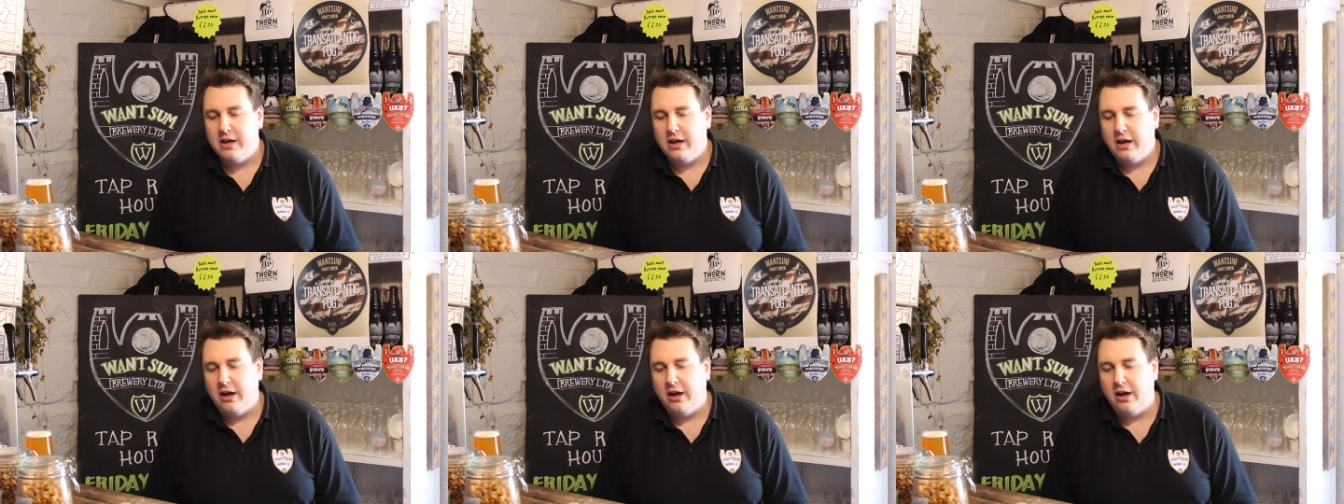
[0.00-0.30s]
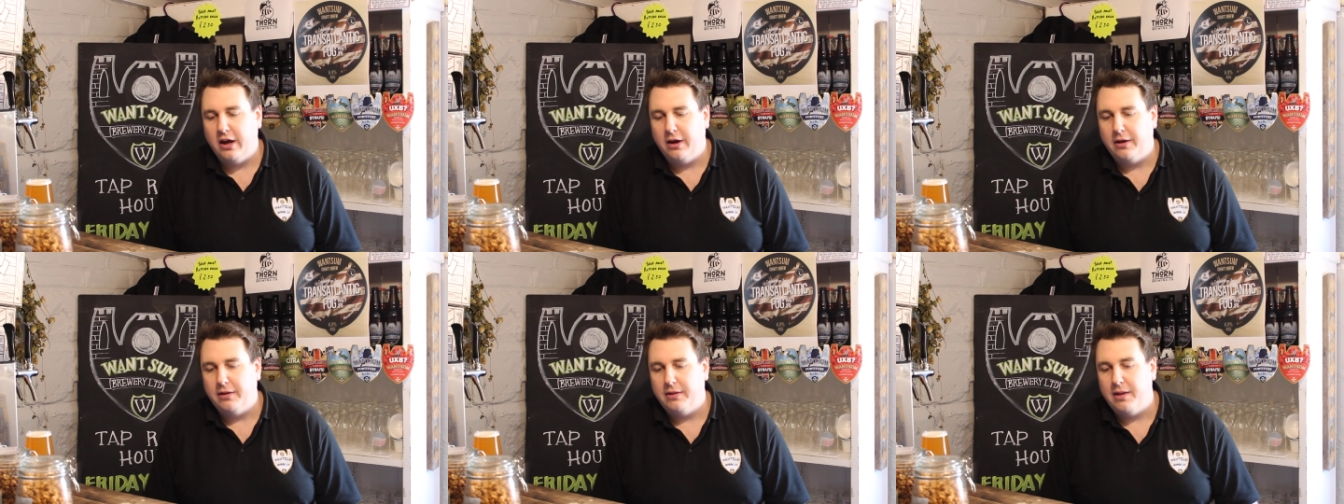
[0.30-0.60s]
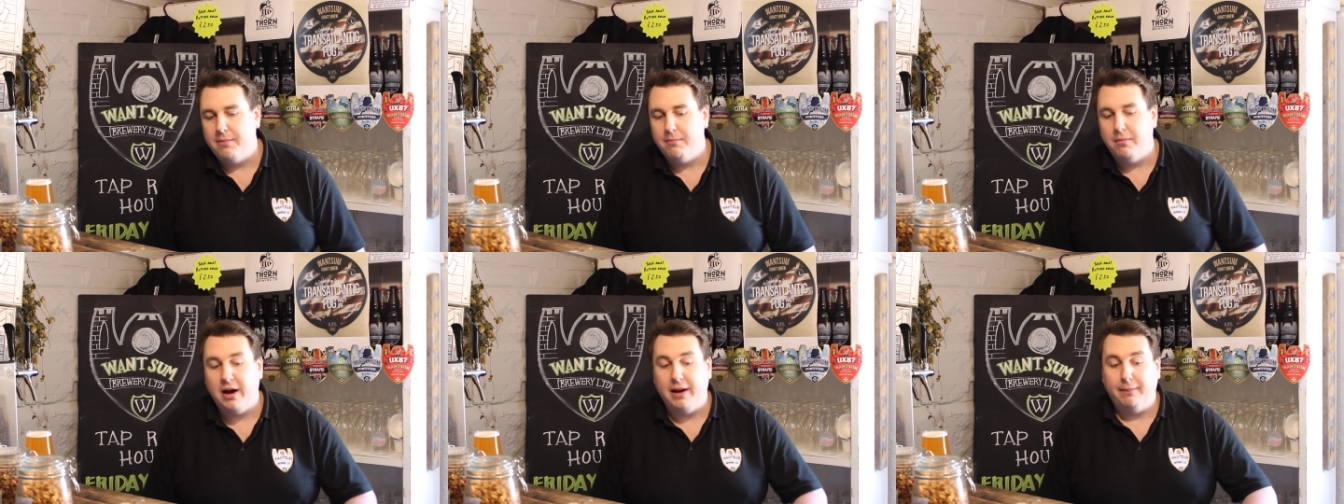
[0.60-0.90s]

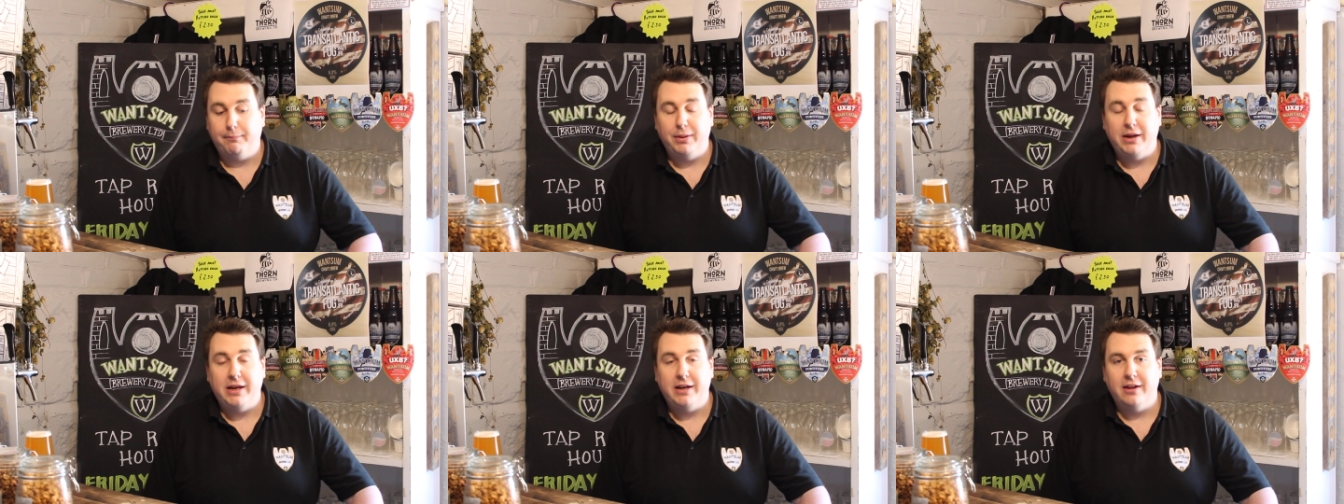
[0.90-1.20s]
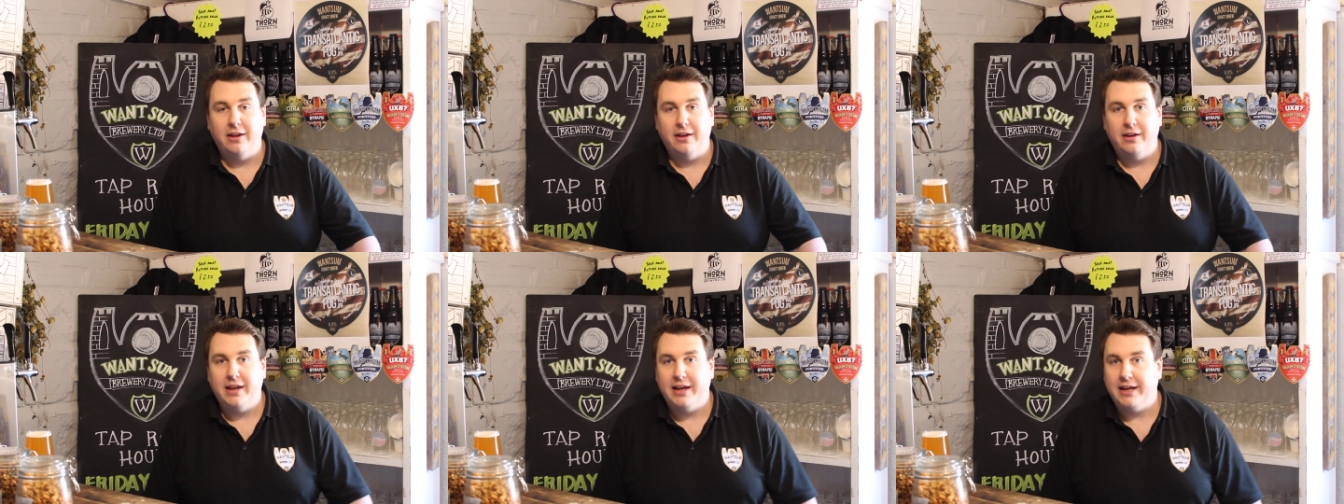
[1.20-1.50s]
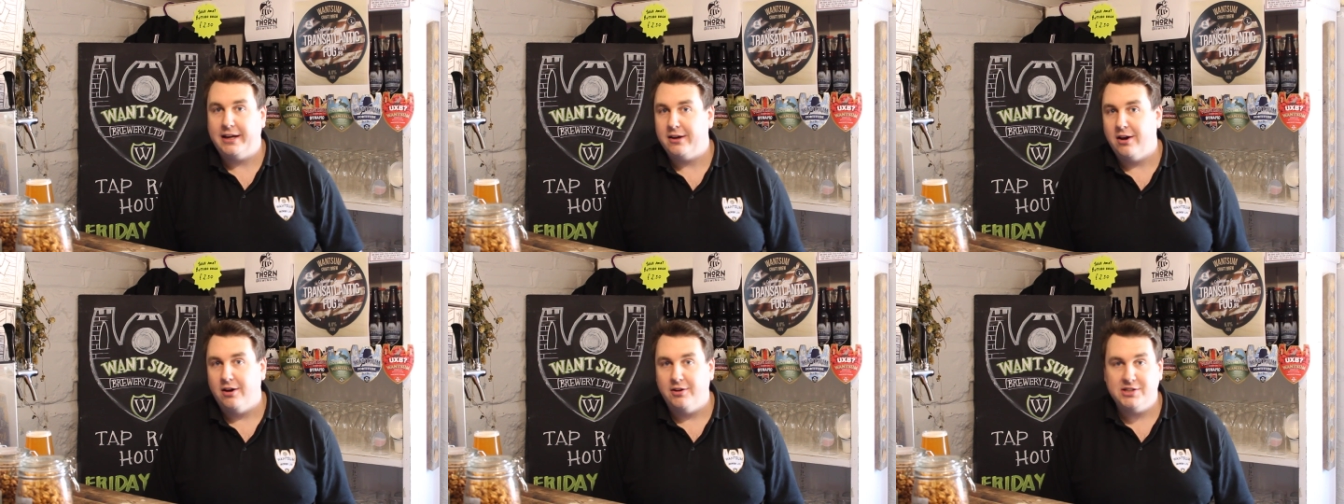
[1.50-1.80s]
There might be that they
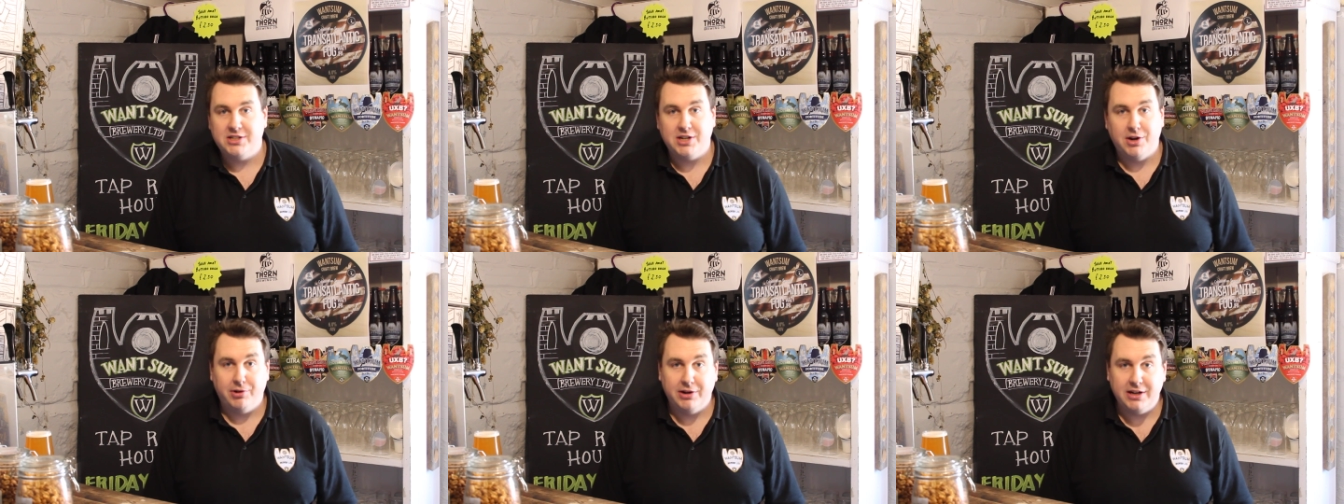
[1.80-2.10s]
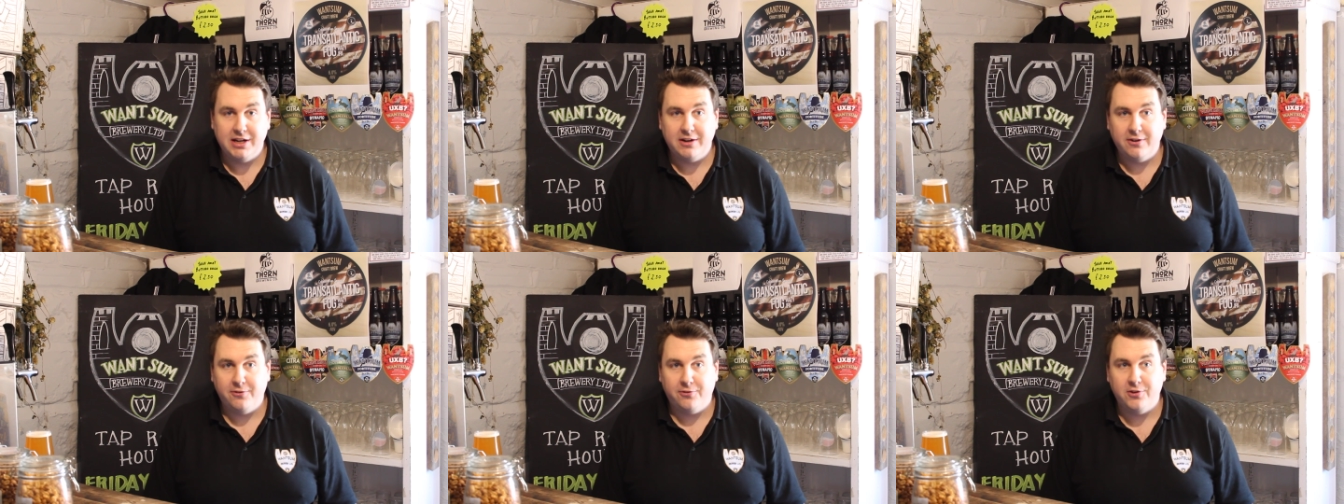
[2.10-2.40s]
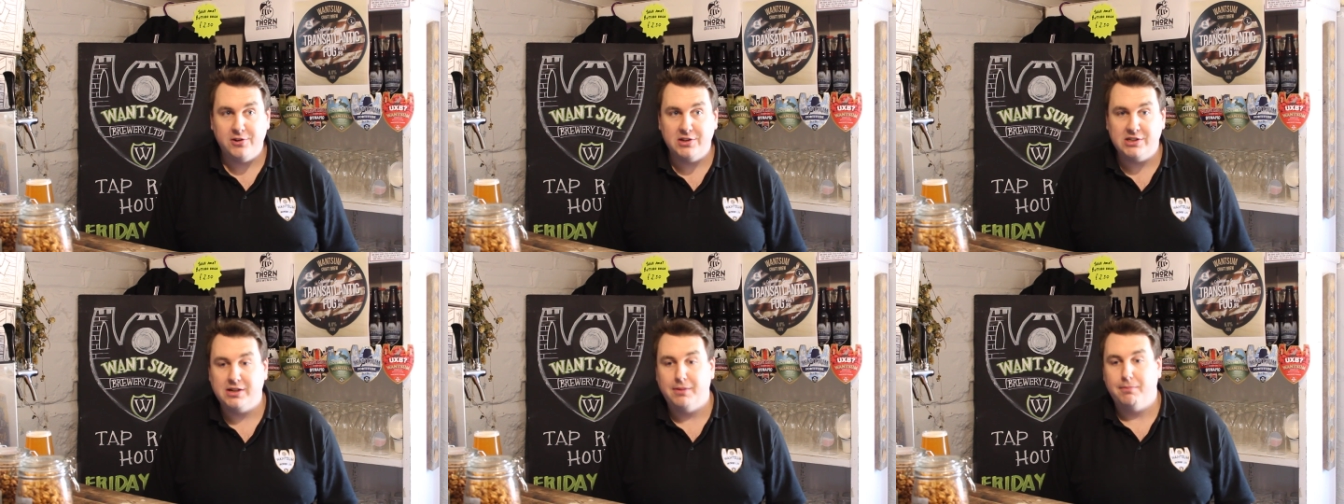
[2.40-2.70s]
can't tell any
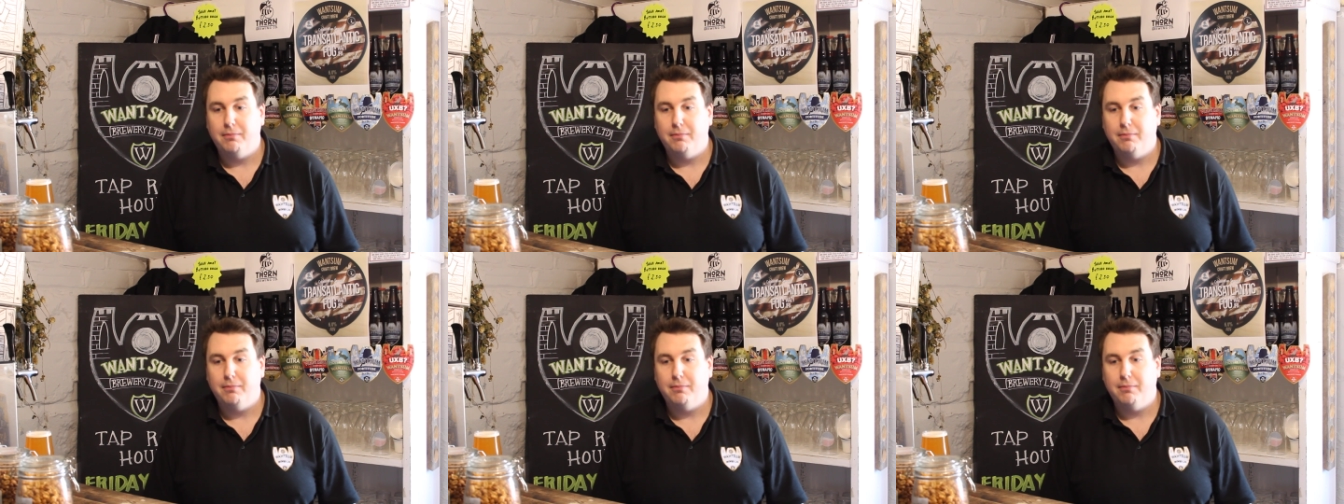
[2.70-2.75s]
difference,